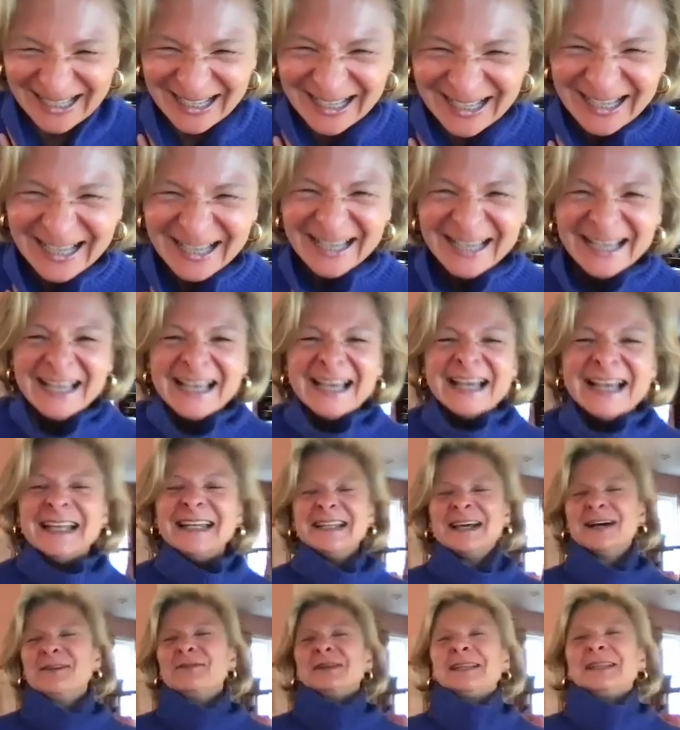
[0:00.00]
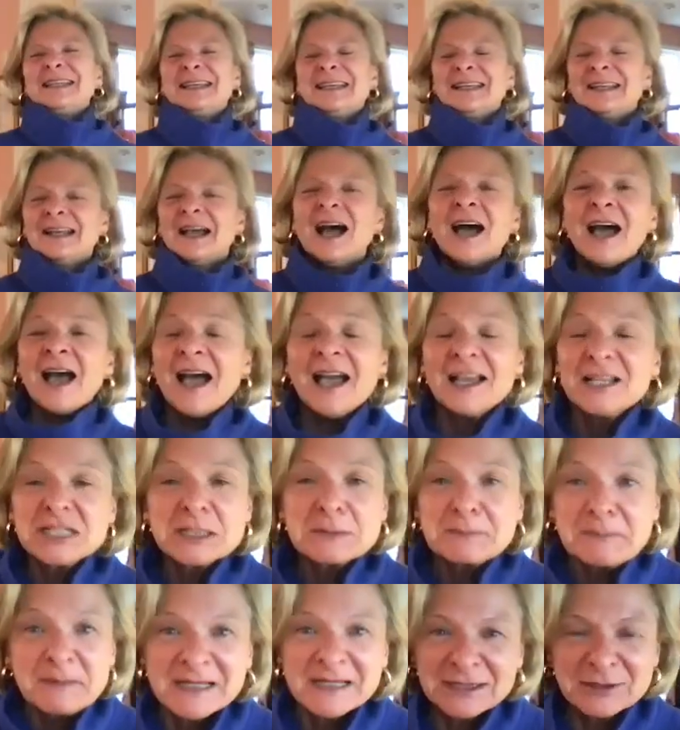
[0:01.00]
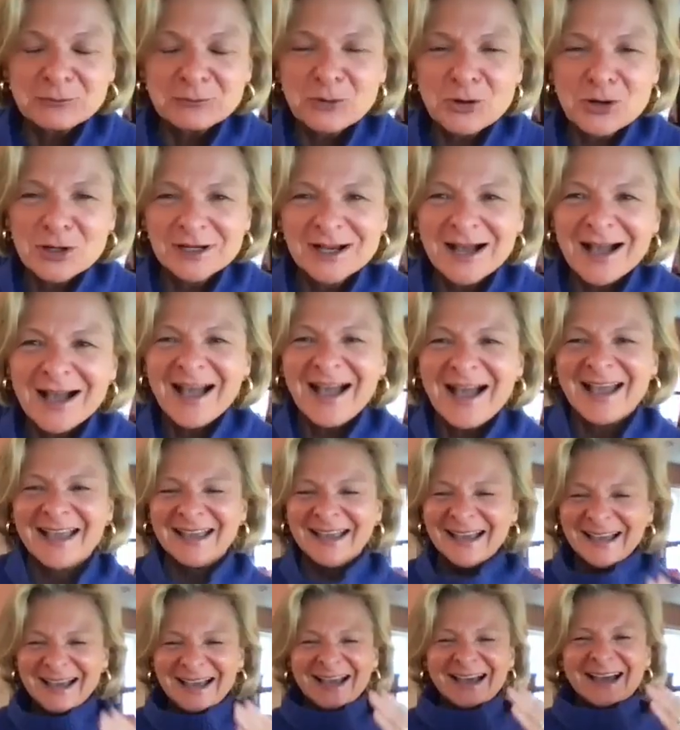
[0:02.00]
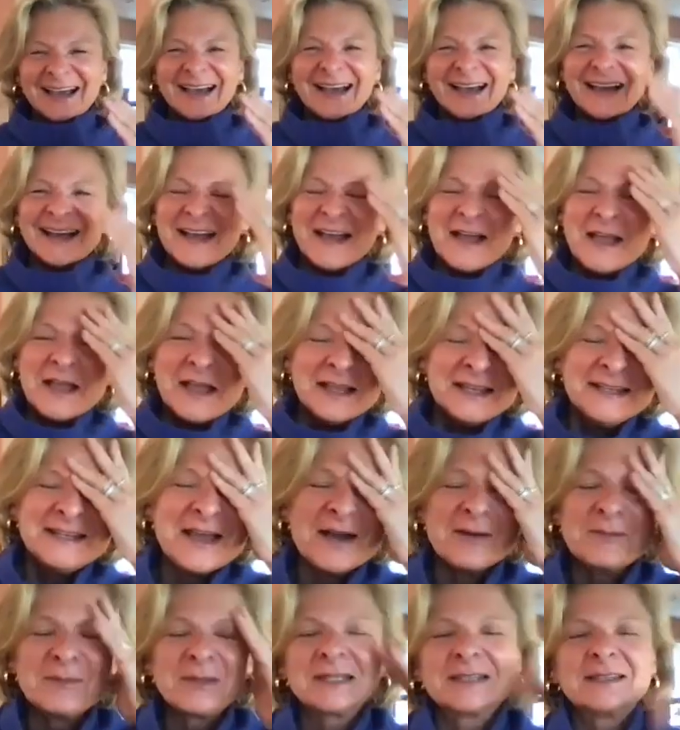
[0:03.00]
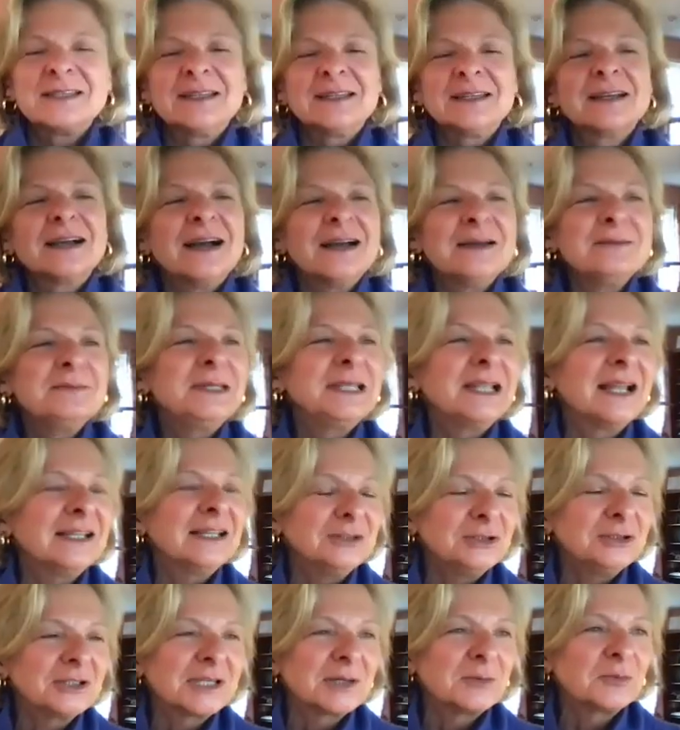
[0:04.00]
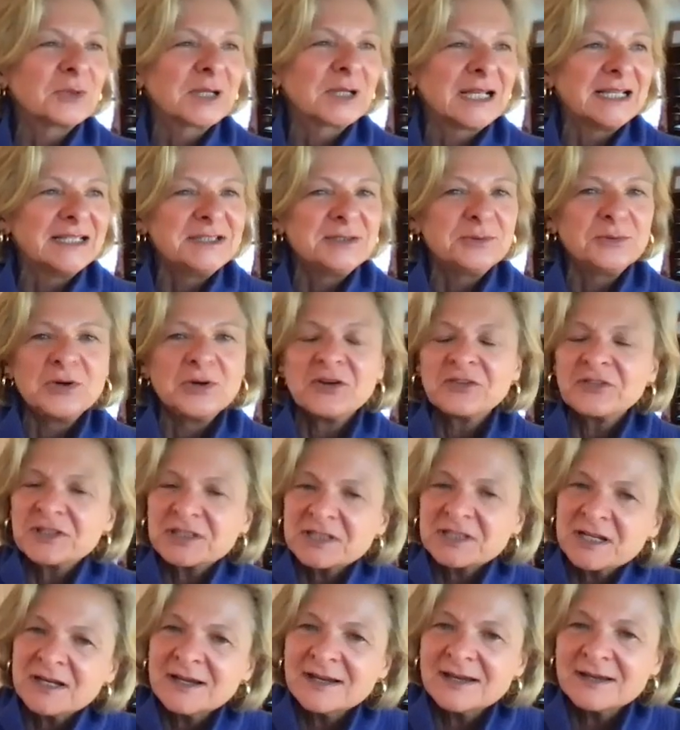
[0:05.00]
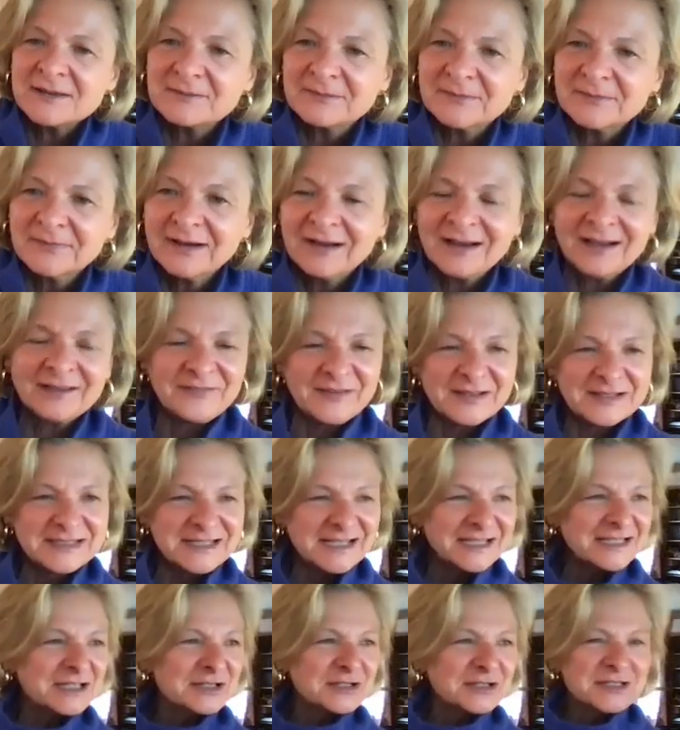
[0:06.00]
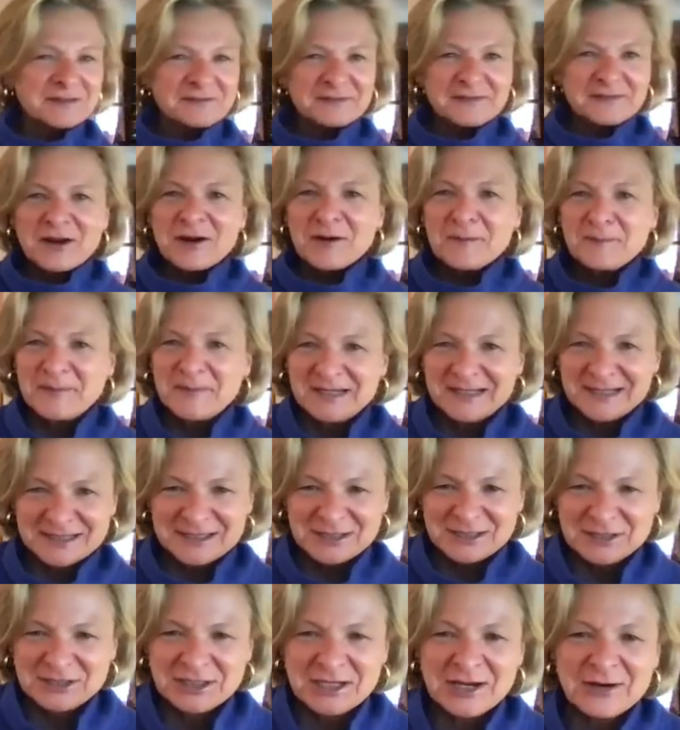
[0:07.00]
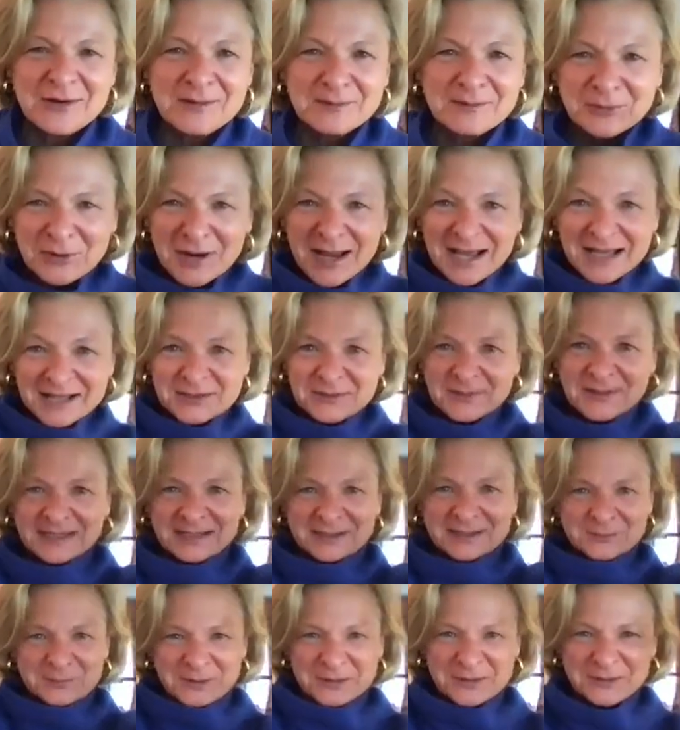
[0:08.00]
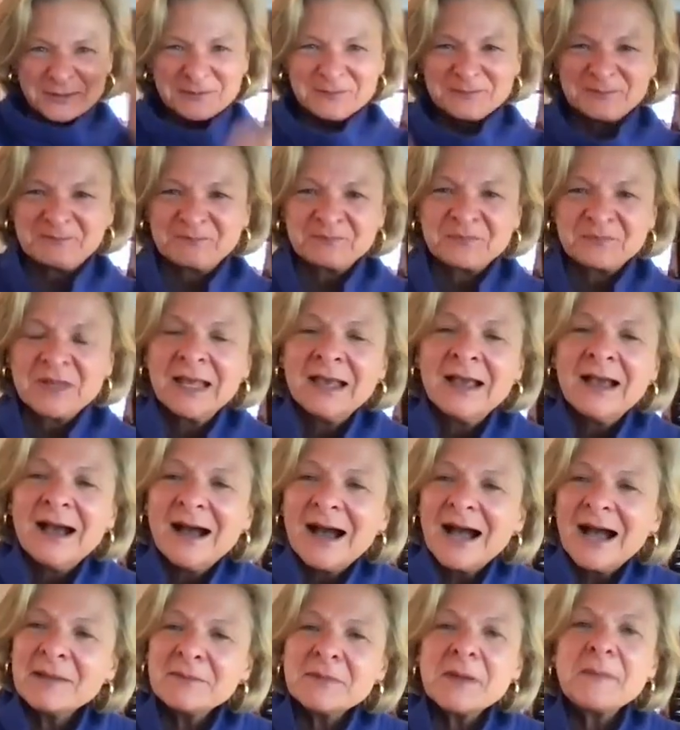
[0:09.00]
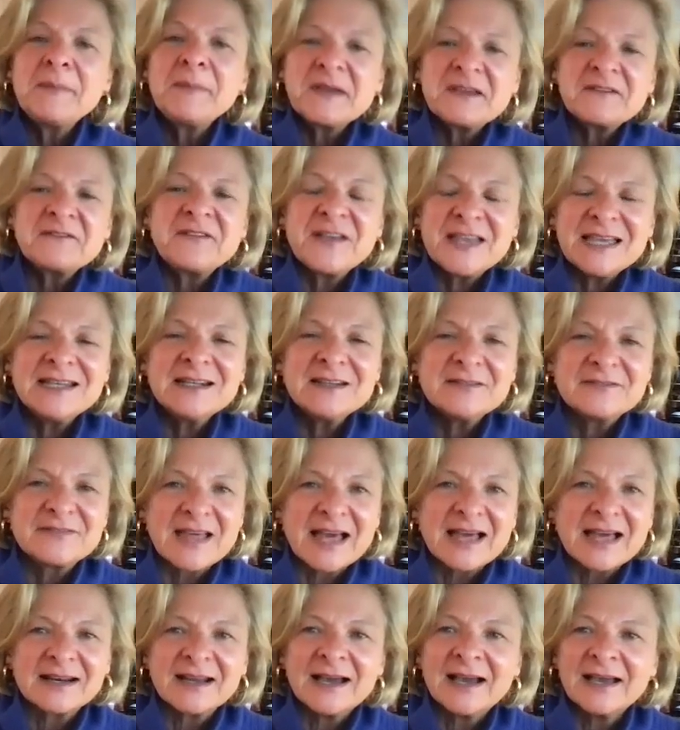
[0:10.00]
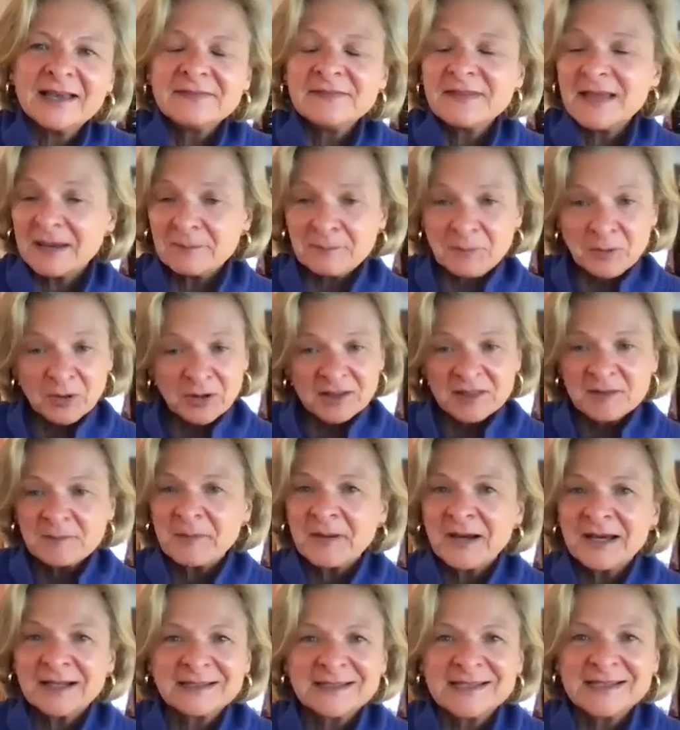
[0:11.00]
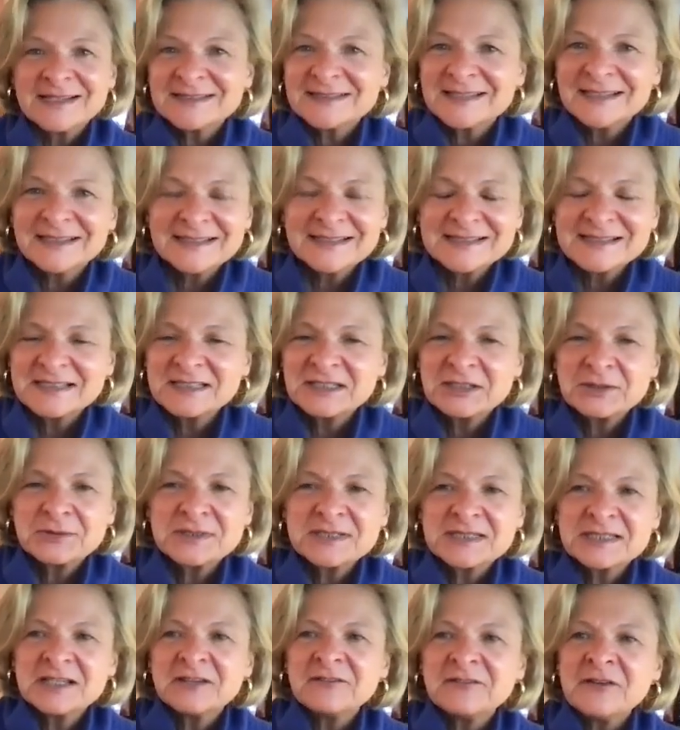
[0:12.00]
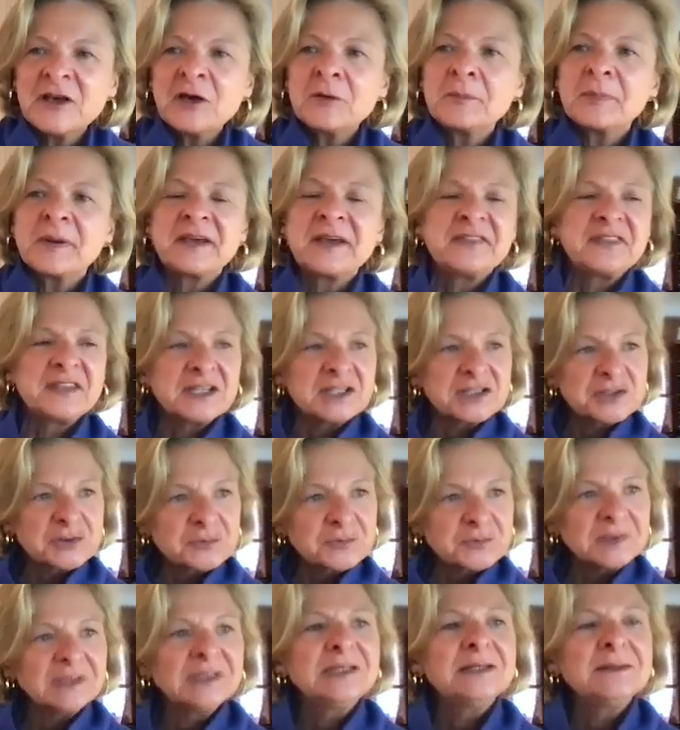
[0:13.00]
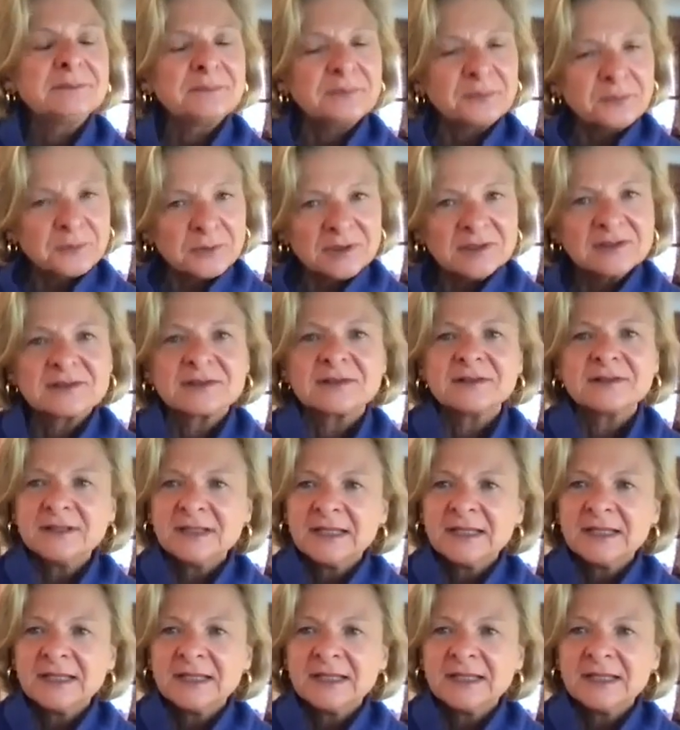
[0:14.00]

No, I'm kidding. I just picked the wrong guy. No, I'm kidding. I mean, I look at what I do all the time. I've had 10 years of therapy. Does it show? I'm graduated. Woo! Yep. I'm a big fan of that. Part of the podcast I listen to are self-help. I think it's really important,